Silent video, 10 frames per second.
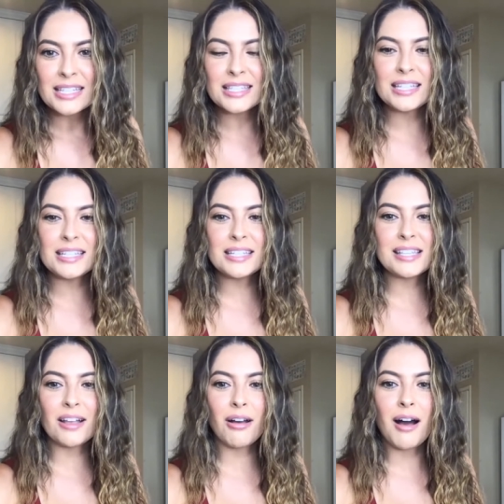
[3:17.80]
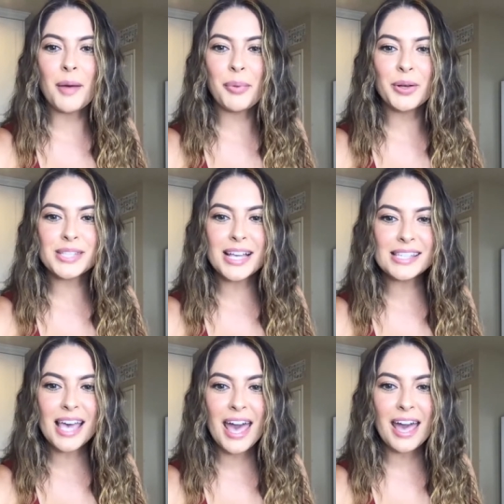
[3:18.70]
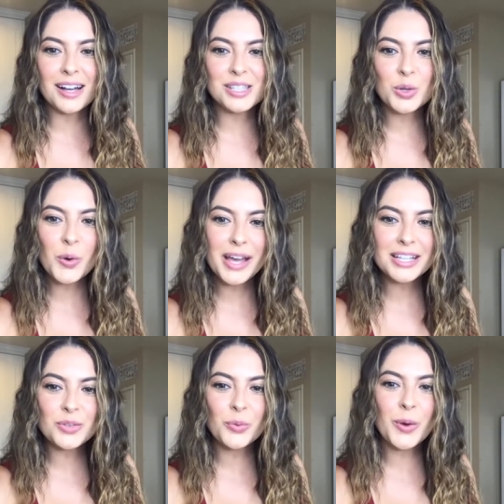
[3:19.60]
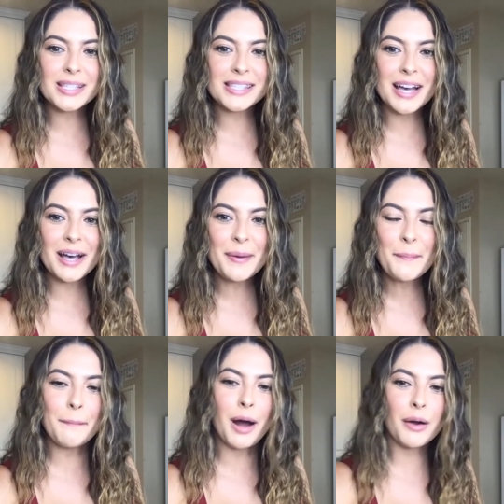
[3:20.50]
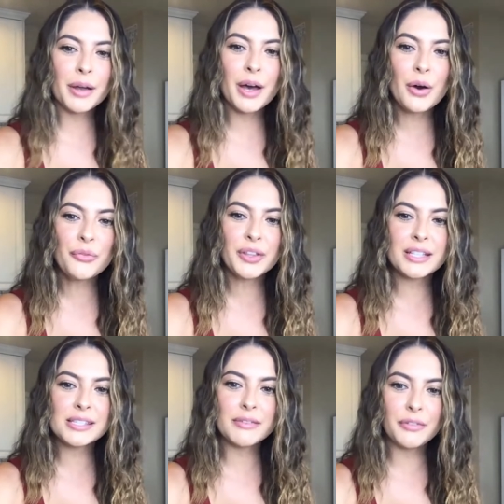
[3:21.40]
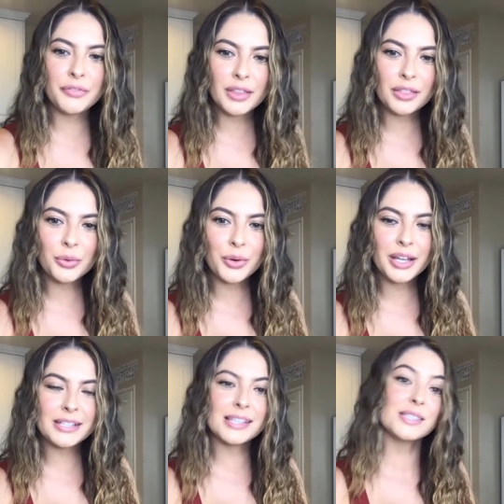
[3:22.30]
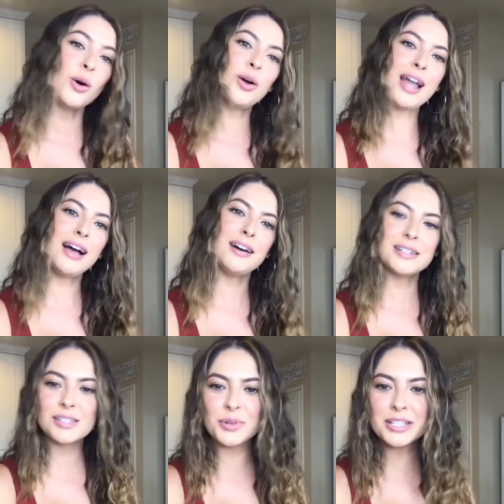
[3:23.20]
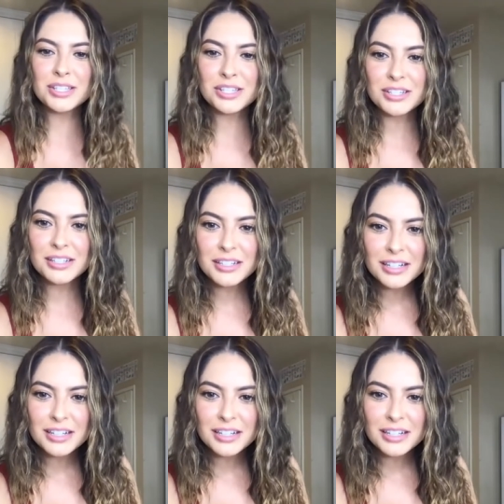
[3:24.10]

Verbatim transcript: DD Del Campo says, hey on Twitch. What's up? Mario5753 says, hola on Twitch.